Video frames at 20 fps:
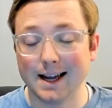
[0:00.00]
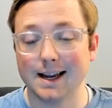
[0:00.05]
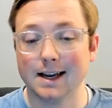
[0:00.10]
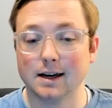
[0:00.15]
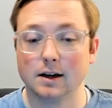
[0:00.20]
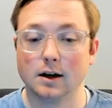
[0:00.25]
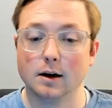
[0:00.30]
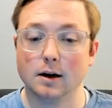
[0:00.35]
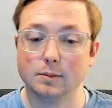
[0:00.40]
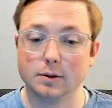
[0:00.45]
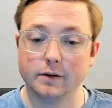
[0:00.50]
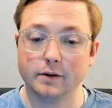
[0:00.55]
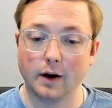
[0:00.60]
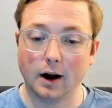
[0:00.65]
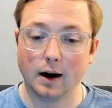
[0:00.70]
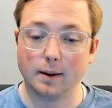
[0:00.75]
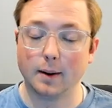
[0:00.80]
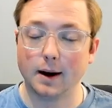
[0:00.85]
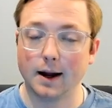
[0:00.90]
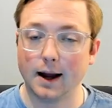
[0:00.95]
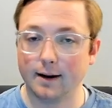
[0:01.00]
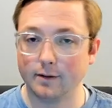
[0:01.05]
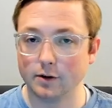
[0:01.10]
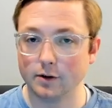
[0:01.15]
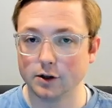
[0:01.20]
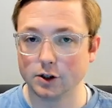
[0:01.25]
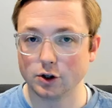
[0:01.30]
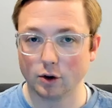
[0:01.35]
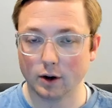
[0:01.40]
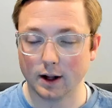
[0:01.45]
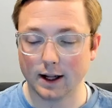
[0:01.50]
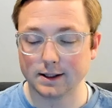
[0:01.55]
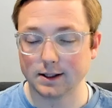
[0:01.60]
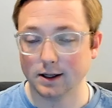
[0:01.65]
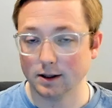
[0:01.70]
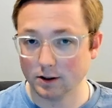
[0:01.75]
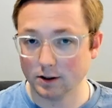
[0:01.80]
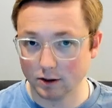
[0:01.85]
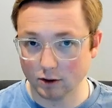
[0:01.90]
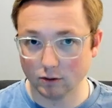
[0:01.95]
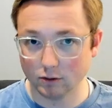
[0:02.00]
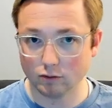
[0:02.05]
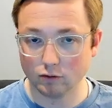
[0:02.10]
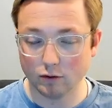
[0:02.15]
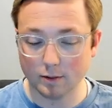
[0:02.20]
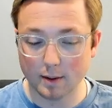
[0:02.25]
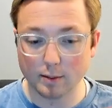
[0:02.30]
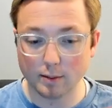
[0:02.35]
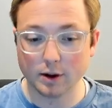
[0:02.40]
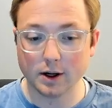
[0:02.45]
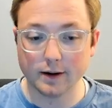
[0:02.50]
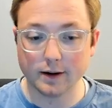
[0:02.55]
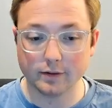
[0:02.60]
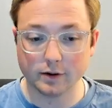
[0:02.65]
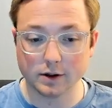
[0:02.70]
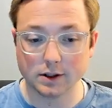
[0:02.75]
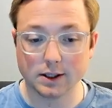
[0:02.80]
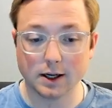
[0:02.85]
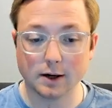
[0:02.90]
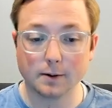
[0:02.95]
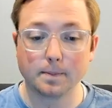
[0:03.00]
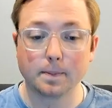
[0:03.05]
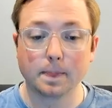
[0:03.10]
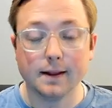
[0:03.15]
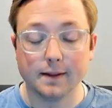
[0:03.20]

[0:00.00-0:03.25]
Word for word: income divided by average total assets. So remember the difference there.